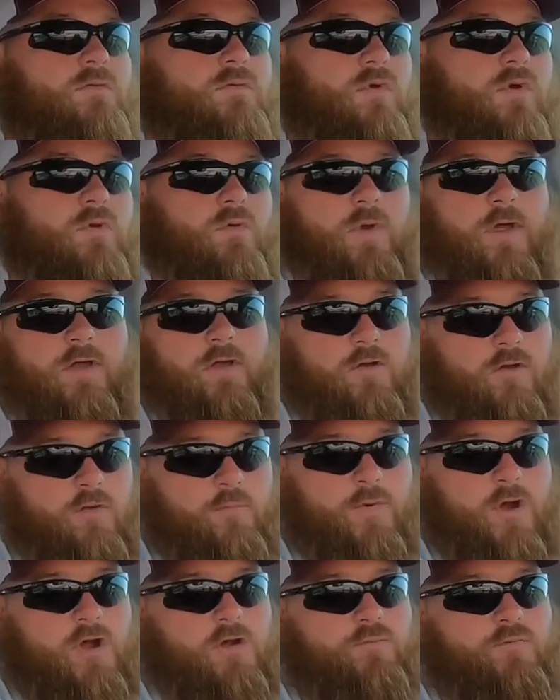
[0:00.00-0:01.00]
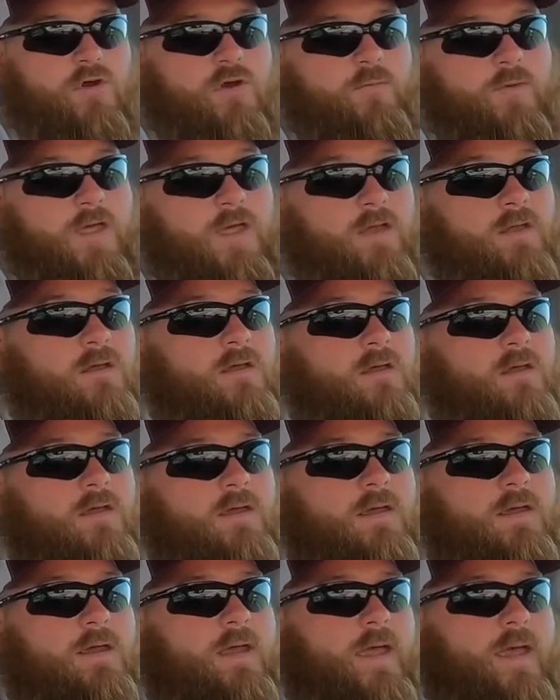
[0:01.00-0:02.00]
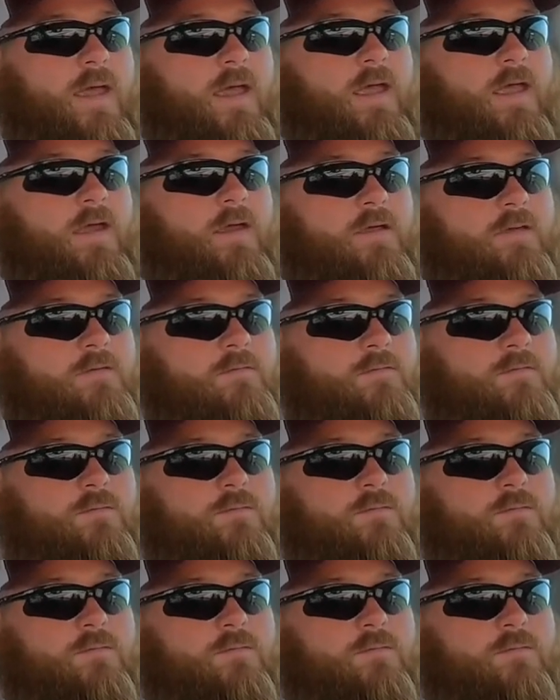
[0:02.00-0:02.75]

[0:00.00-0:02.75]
we were waiting on our burn permit. And